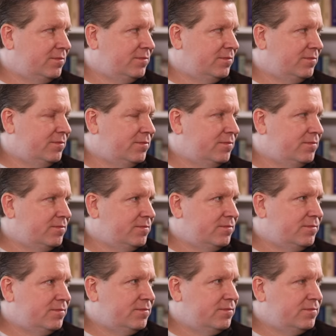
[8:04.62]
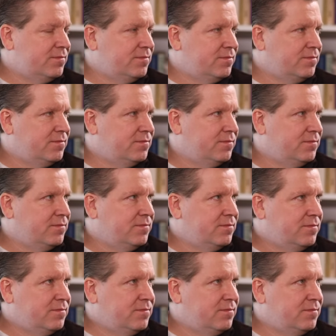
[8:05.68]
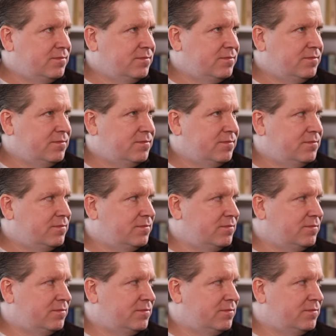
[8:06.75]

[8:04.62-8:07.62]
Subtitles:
(not speaking)